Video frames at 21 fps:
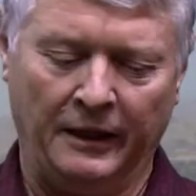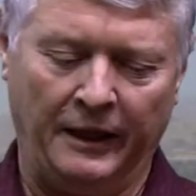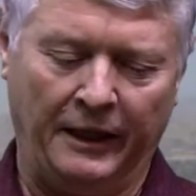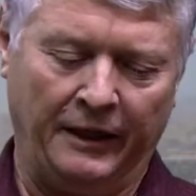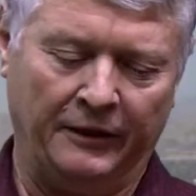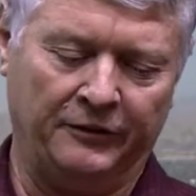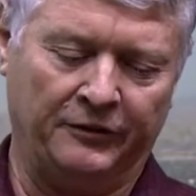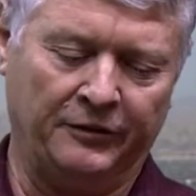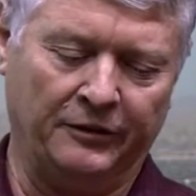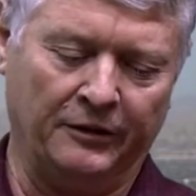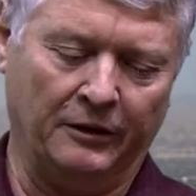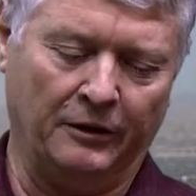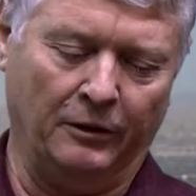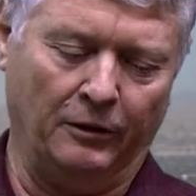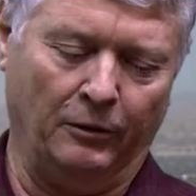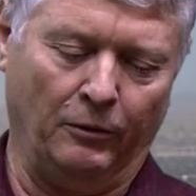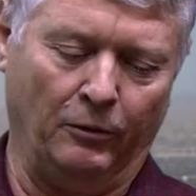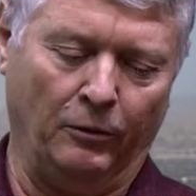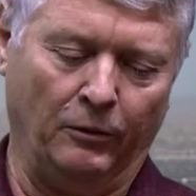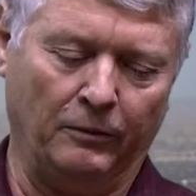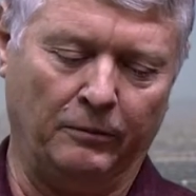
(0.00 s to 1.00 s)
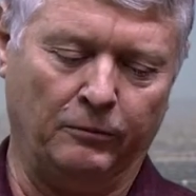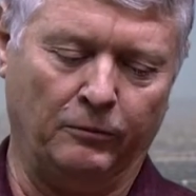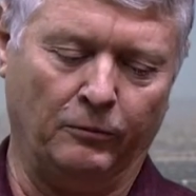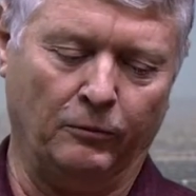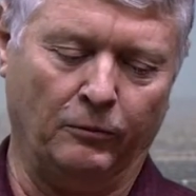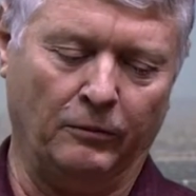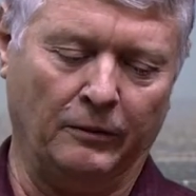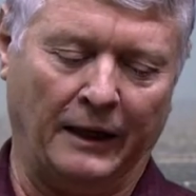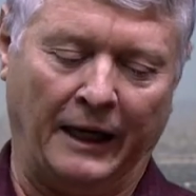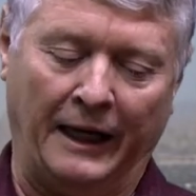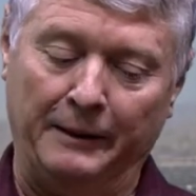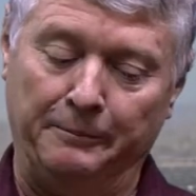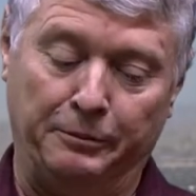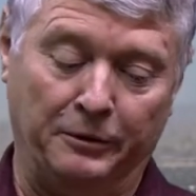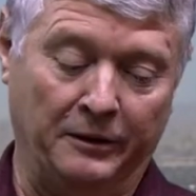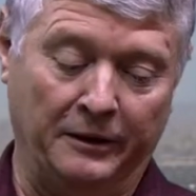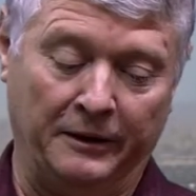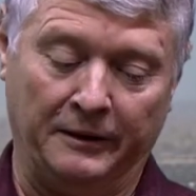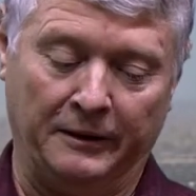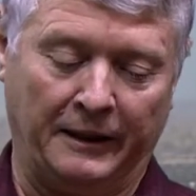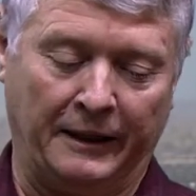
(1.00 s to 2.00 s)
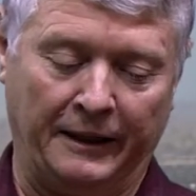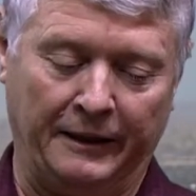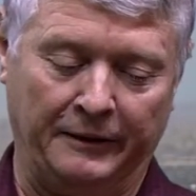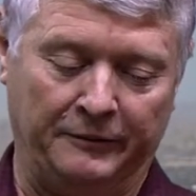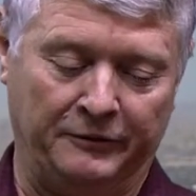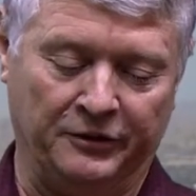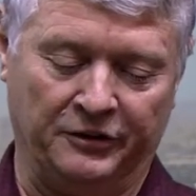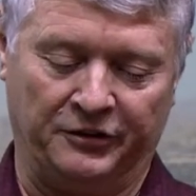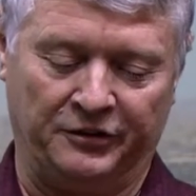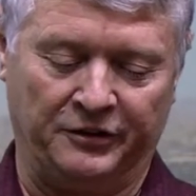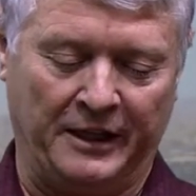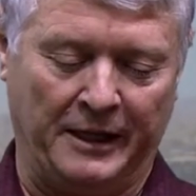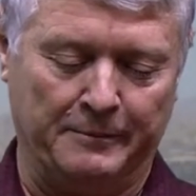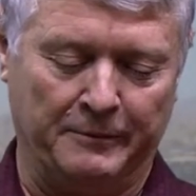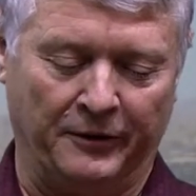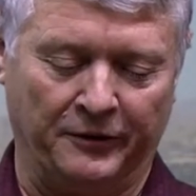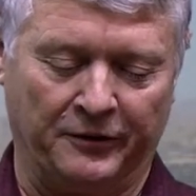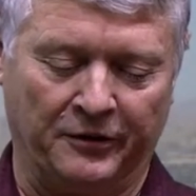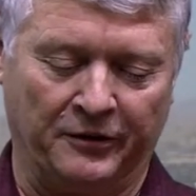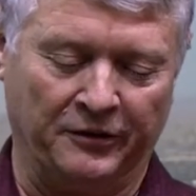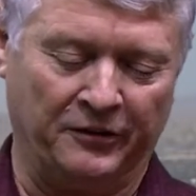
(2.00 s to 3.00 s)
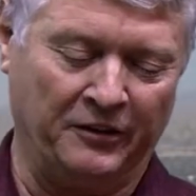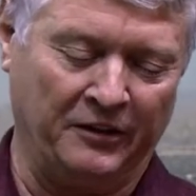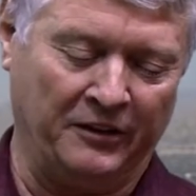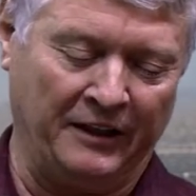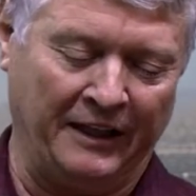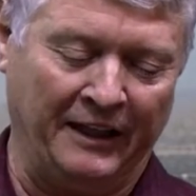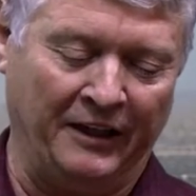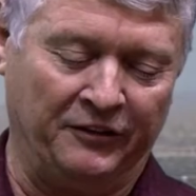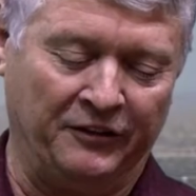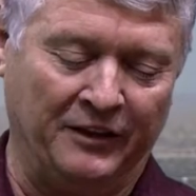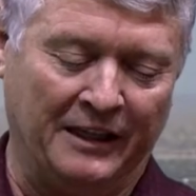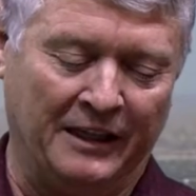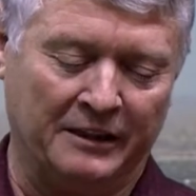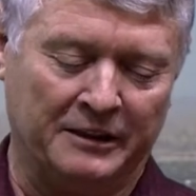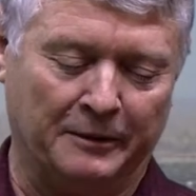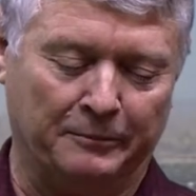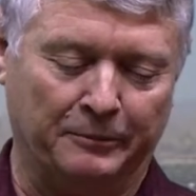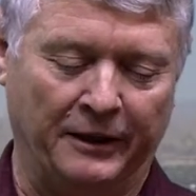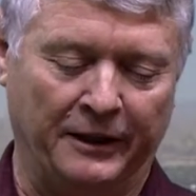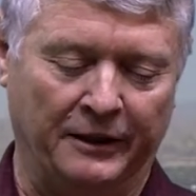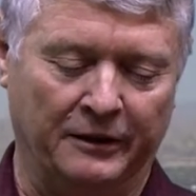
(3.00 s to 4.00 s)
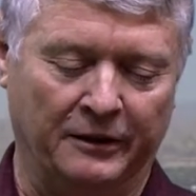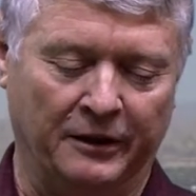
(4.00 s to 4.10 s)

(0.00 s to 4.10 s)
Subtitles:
And so I just came up with this list, and it's not a complete